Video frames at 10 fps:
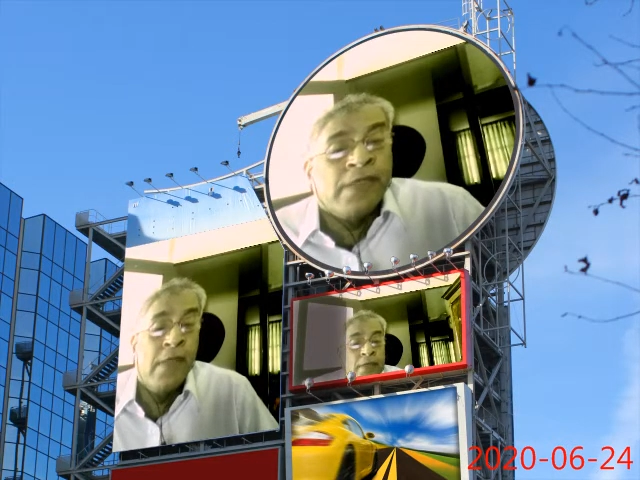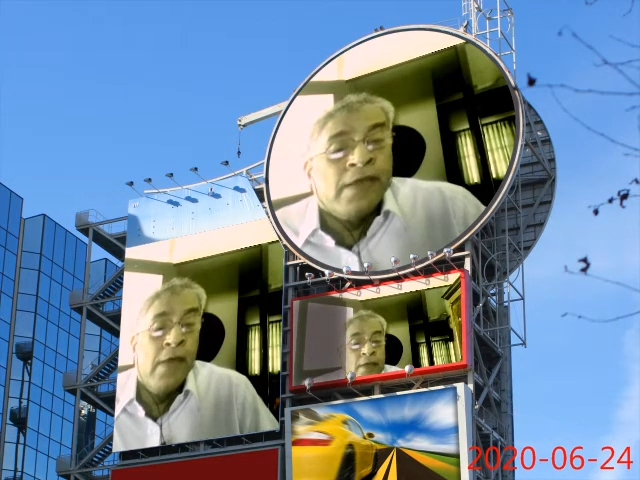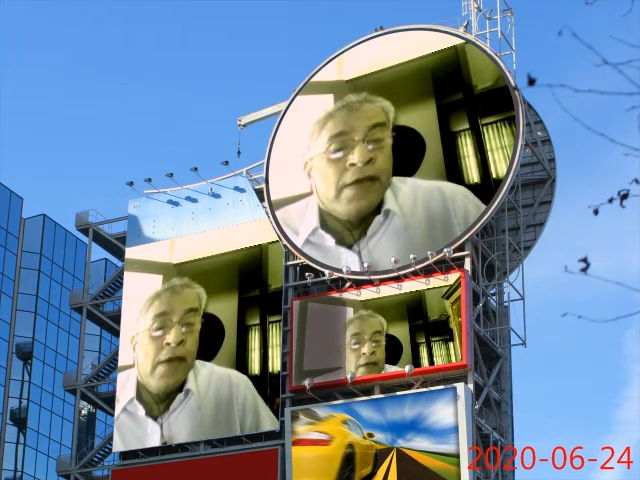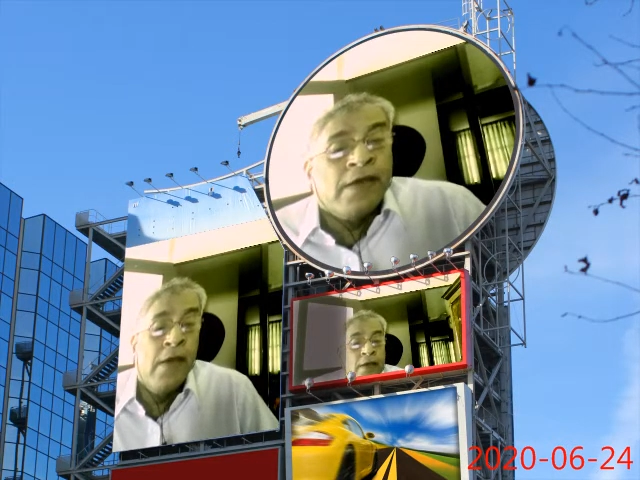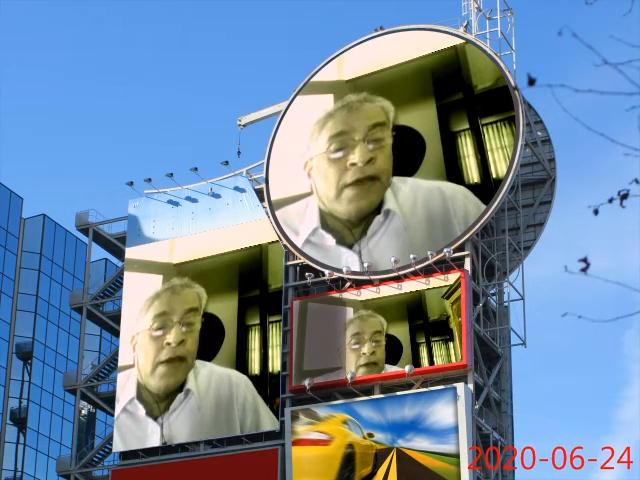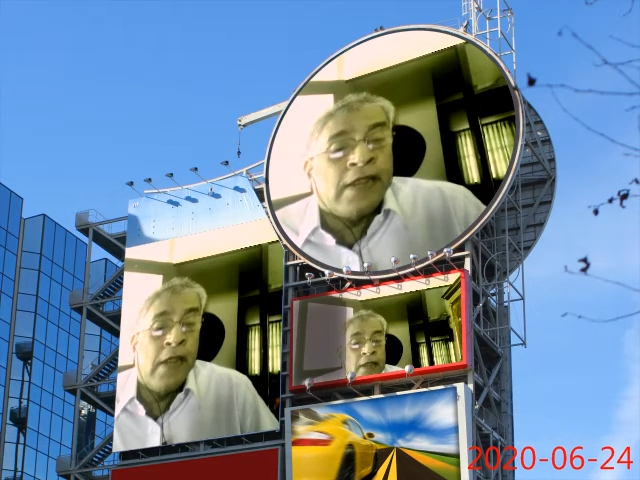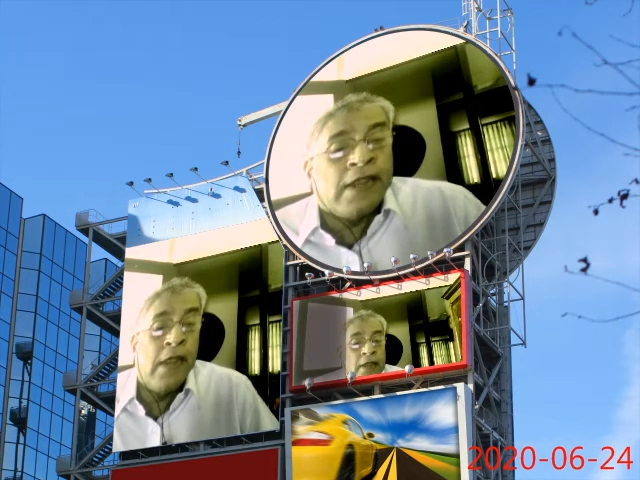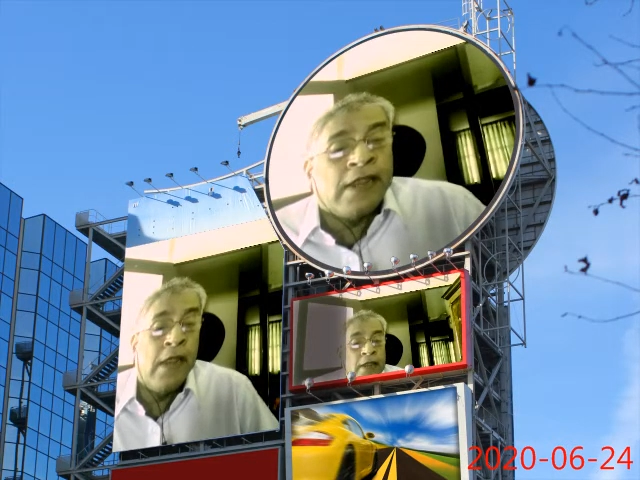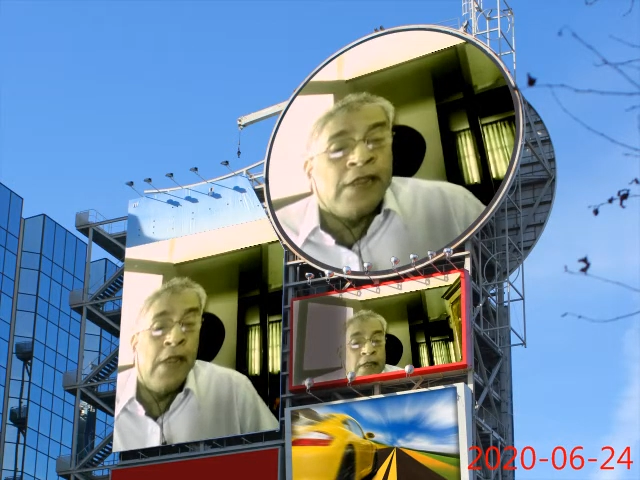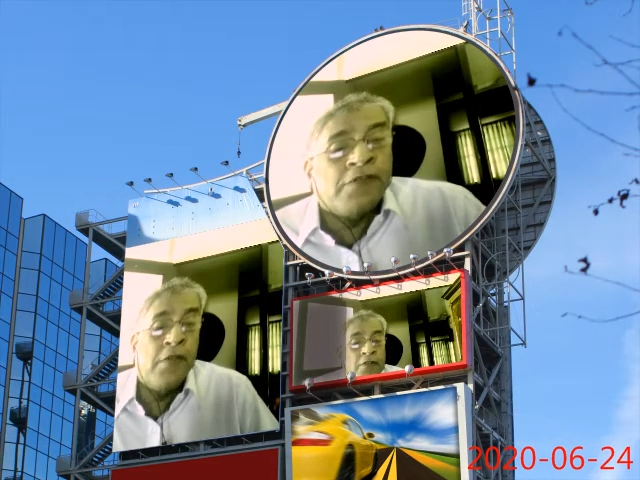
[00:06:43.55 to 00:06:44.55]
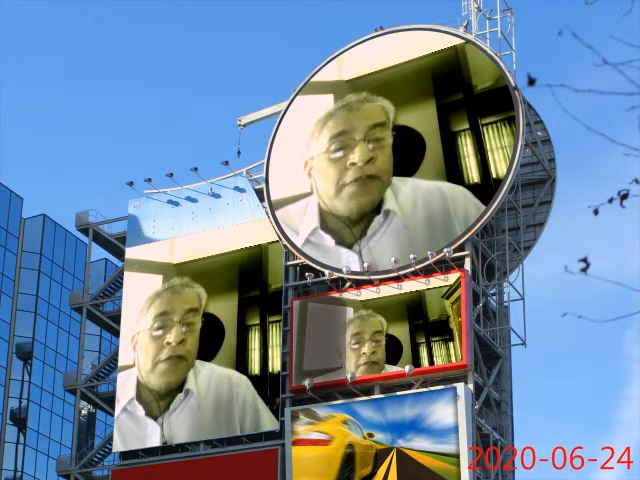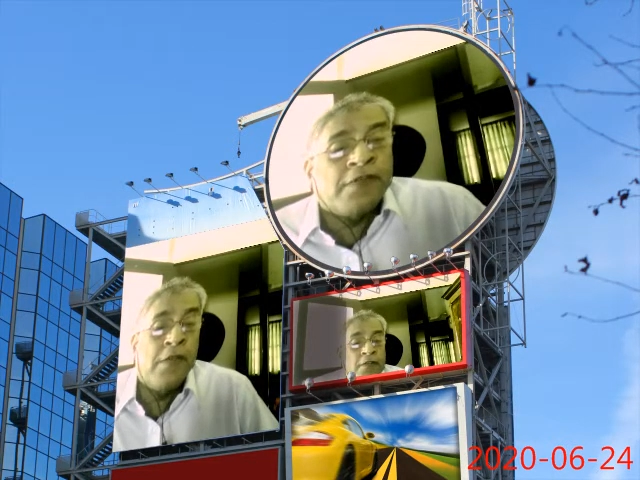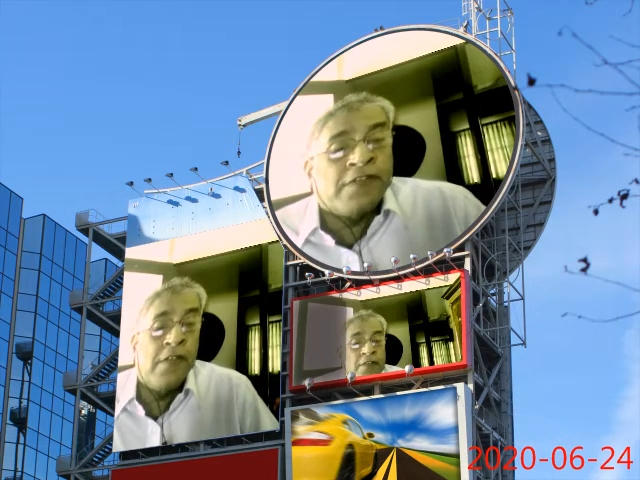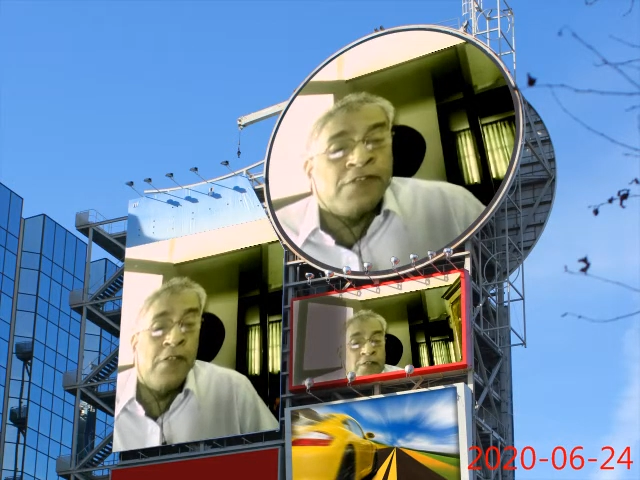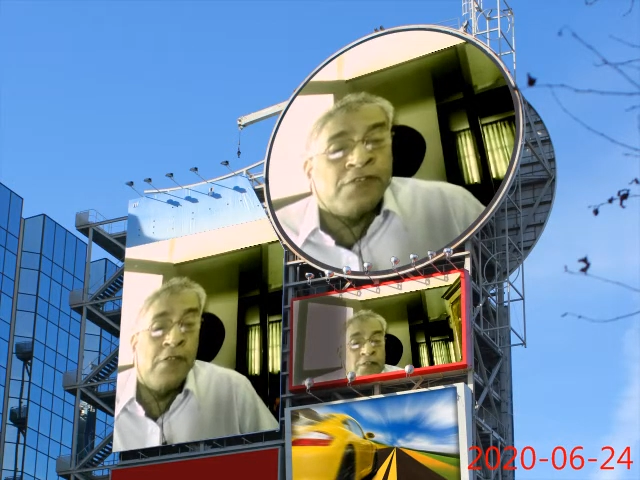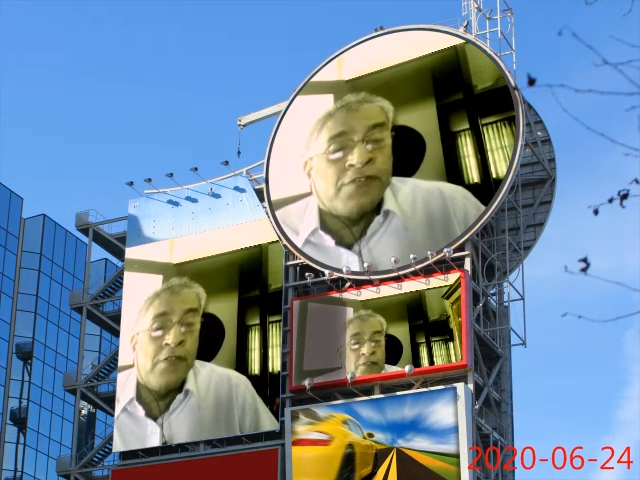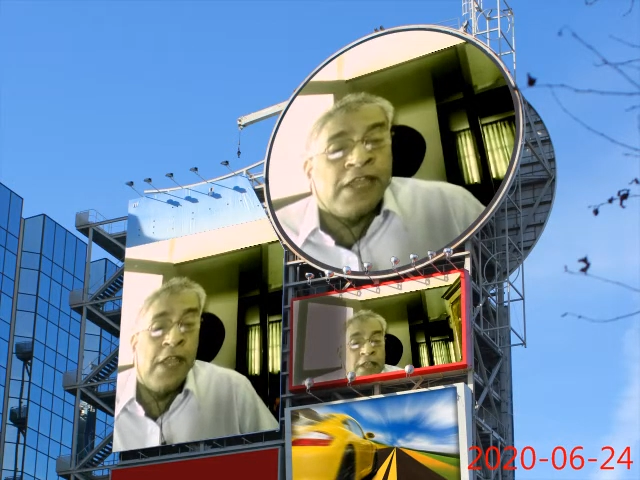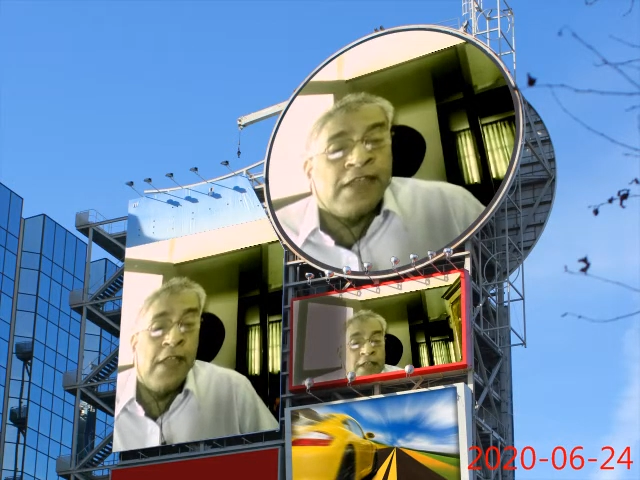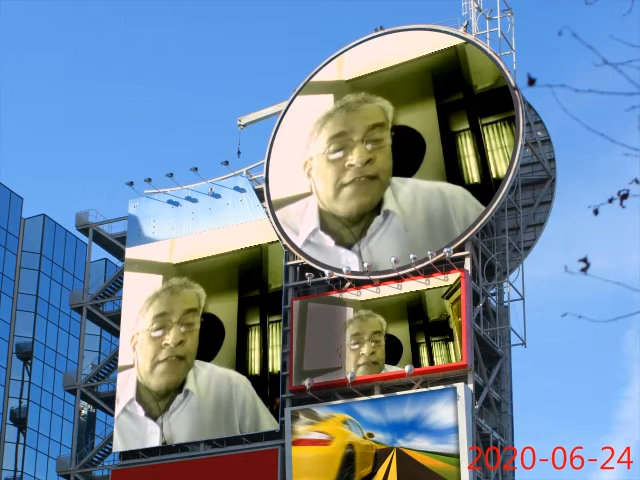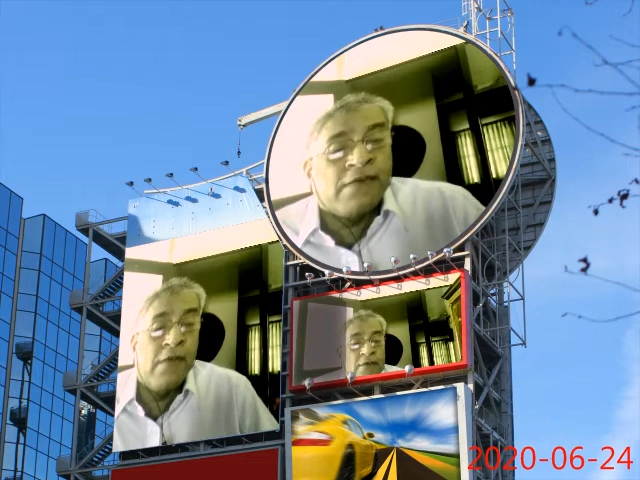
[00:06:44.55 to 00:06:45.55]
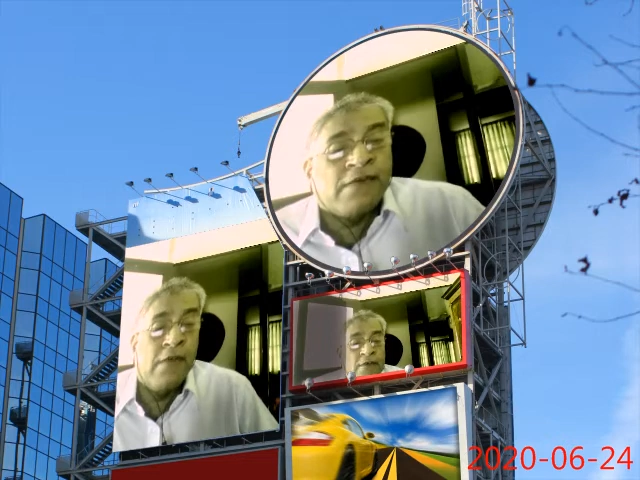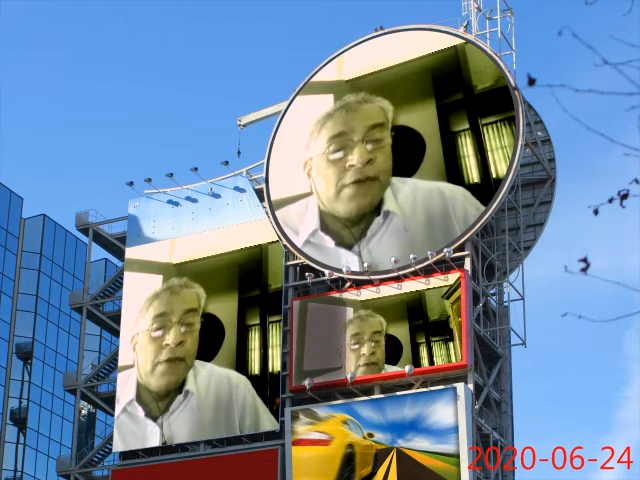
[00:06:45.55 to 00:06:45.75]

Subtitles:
on individuals and society as a whole.